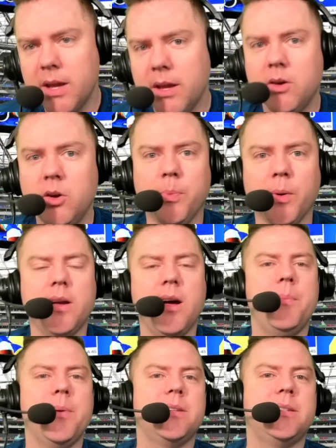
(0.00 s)
Cooper
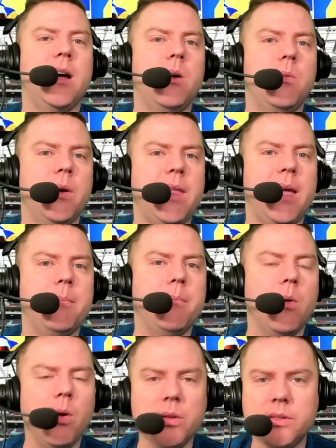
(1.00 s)
Kupp has dealt with a
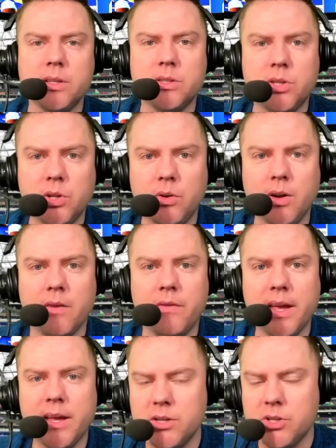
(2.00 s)
multitude of
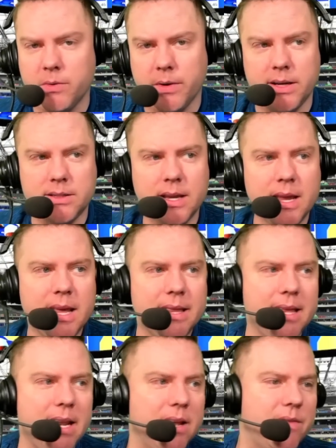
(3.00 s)
injuries
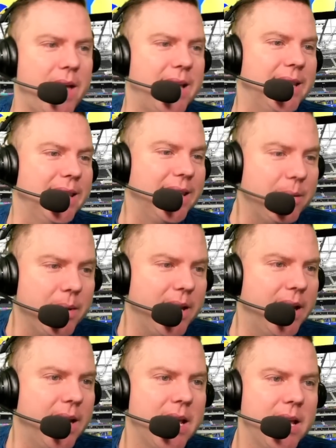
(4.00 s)
that have had
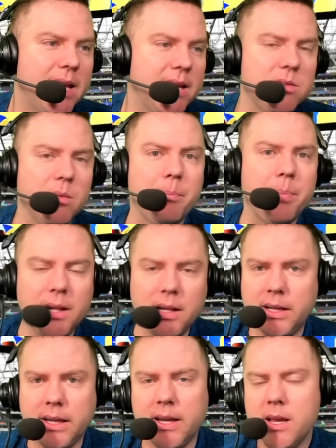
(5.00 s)
limited his
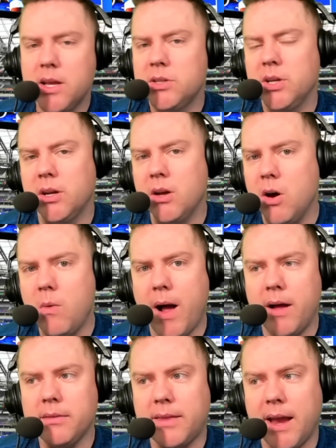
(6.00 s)
ability to go
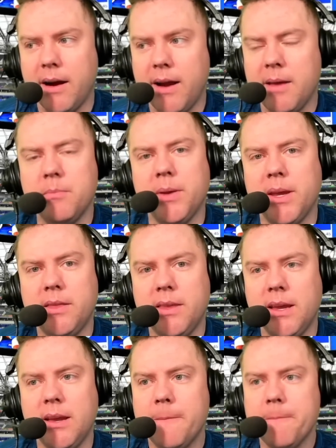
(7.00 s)
out there and be
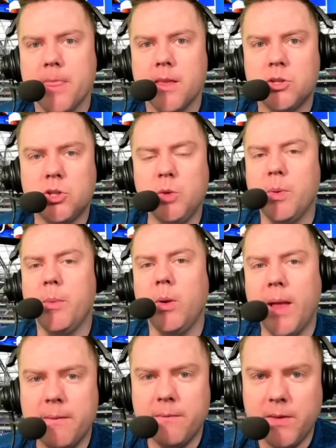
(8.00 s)
the Super Bowl
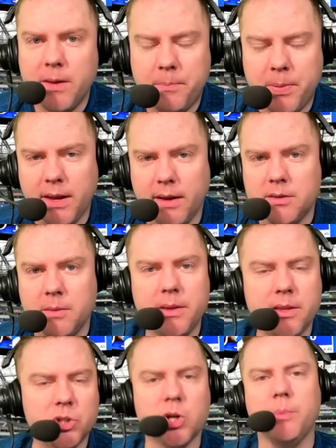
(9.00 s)
MVP, to be
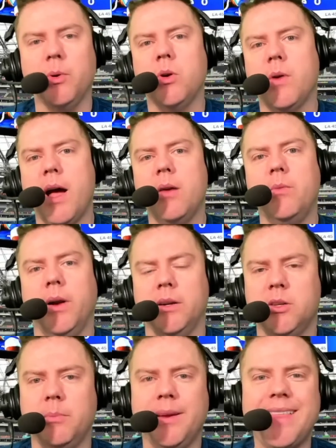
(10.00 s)
the Triple Crown winner,
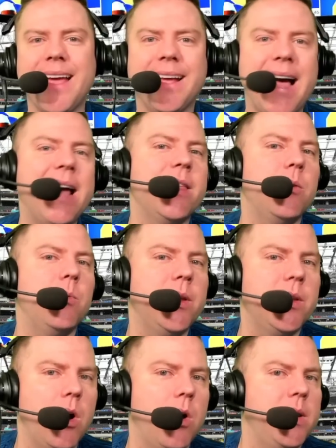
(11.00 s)
to be that guy that we
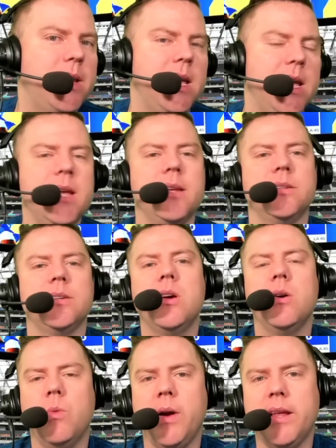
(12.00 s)
know he is
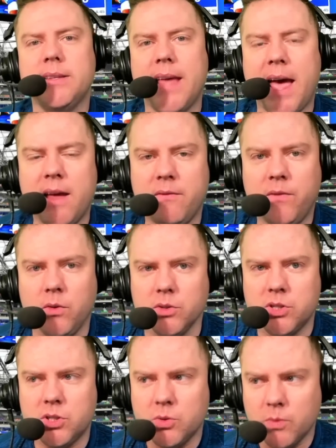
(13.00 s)
when he's at full
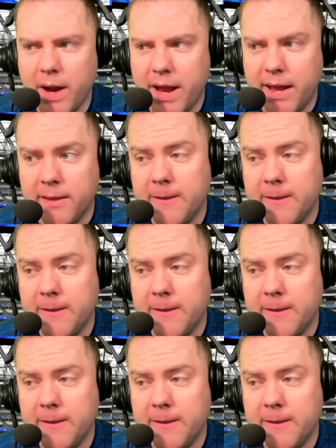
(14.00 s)
strength.